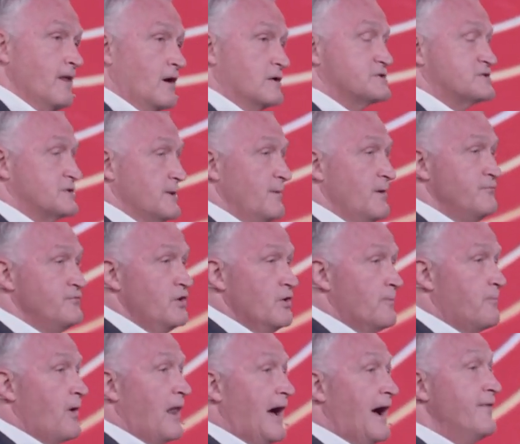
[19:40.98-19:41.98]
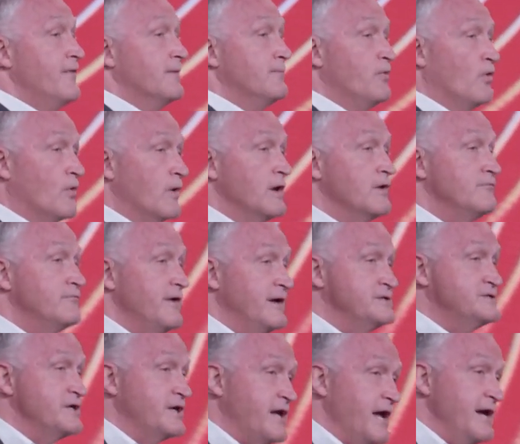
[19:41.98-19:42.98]
Or some of you apply the Board of
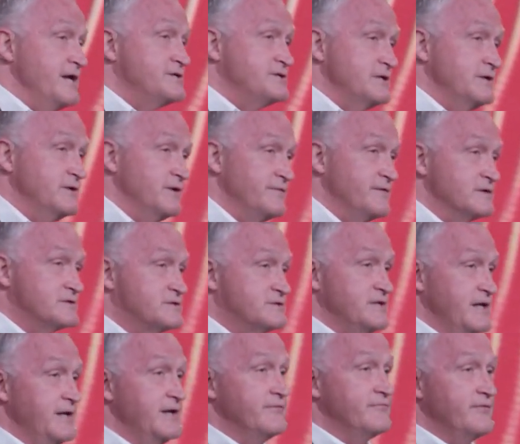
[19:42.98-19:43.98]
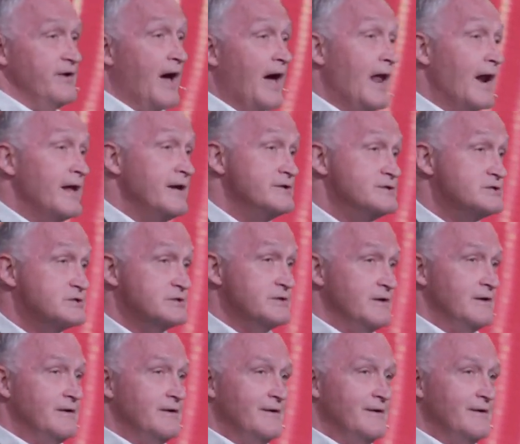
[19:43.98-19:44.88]
Education to the seat of knowledge.